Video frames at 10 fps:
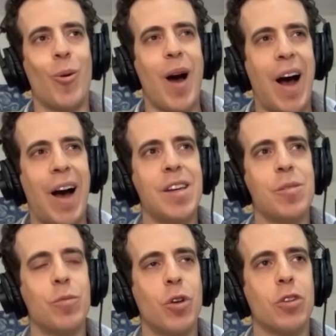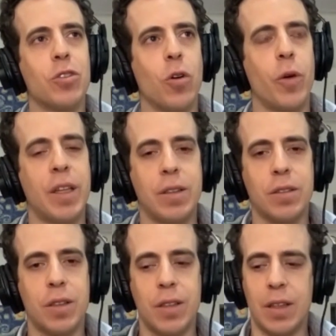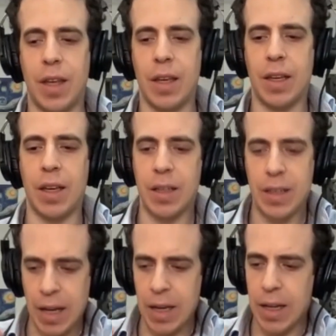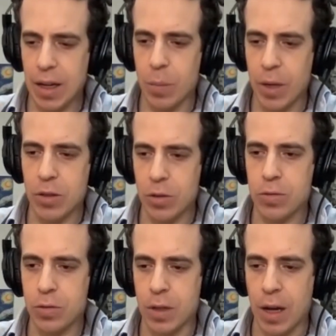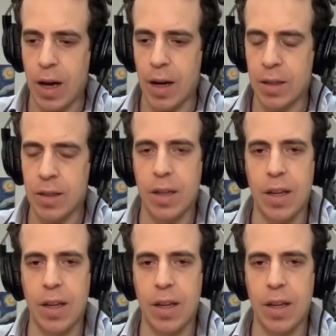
I am not so interested in taking a little bit of rag